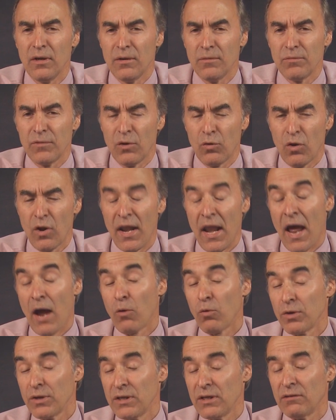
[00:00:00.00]
then now
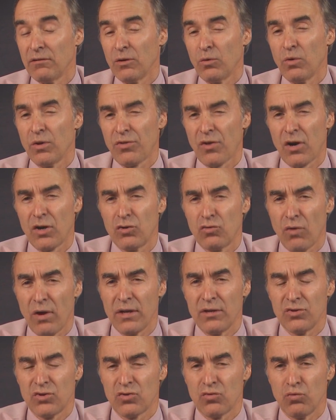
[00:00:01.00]
we're dealing with our
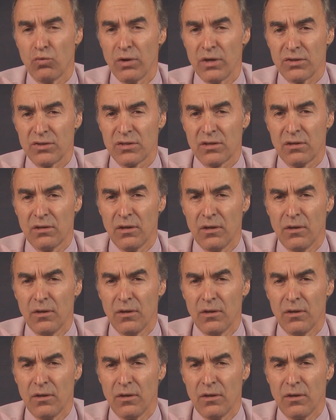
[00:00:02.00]
greatest risk.